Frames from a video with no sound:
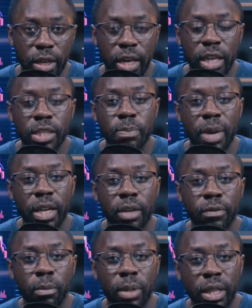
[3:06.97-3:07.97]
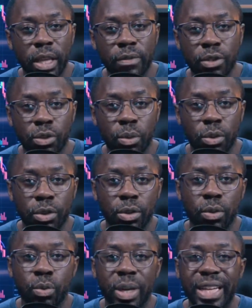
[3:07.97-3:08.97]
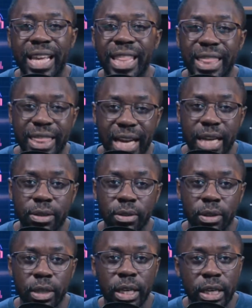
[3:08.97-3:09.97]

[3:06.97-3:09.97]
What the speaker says: expanding from 11 stores to 28,000